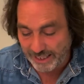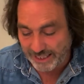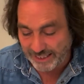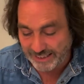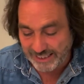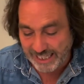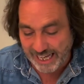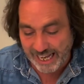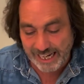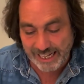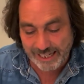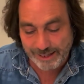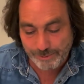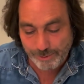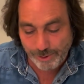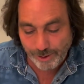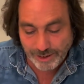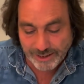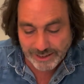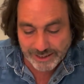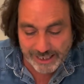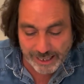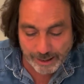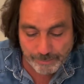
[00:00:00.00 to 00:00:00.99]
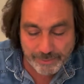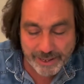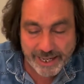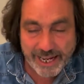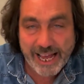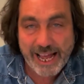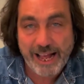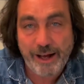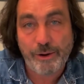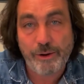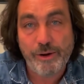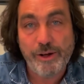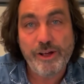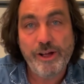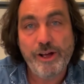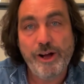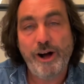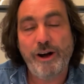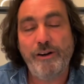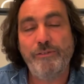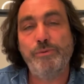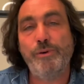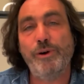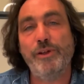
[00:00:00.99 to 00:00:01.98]
Exactly what's coming out
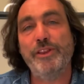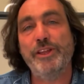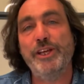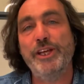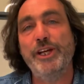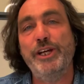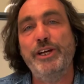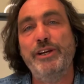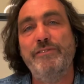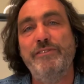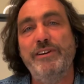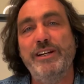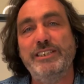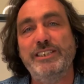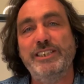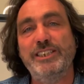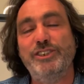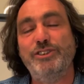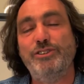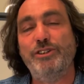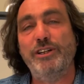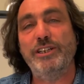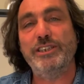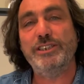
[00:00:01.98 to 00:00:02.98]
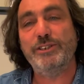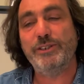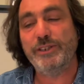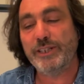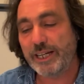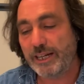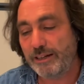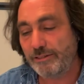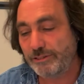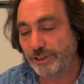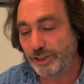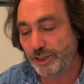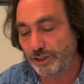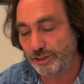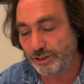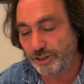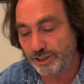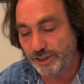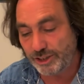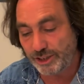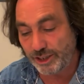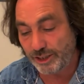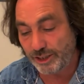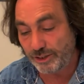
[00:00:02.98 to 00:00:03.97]
of what the universe is trying to encourage you
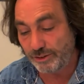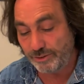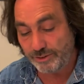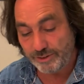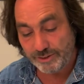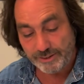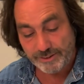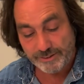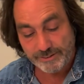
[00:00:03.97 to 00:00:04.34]
to do.